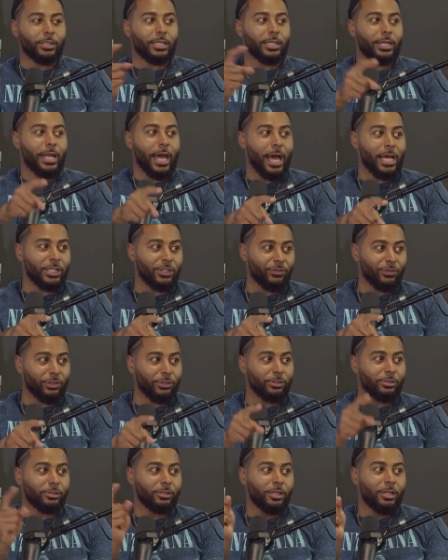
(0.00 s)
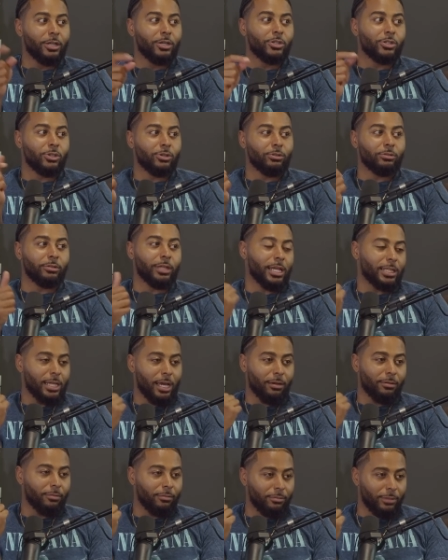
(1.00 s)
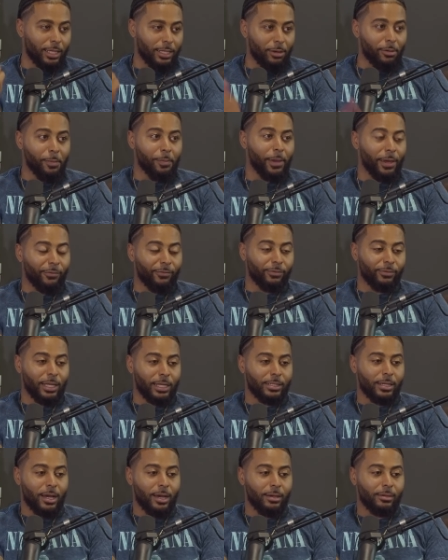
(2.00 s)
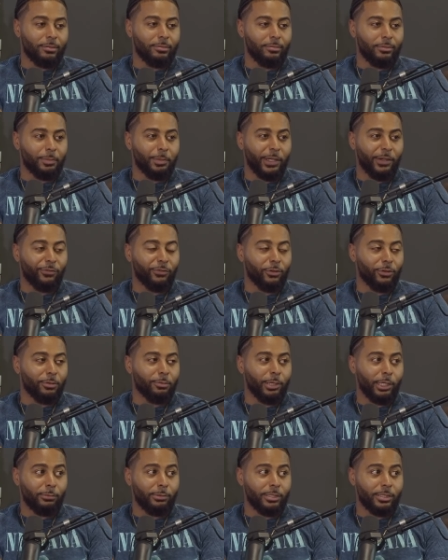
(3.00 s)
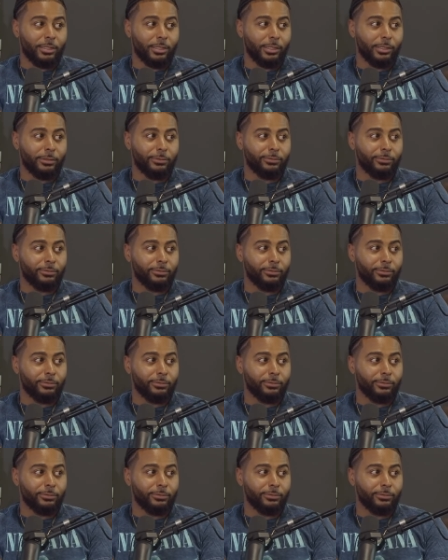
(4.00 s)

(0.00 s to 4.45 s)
went to Nashville. So that's how we paid for all the baby stuff.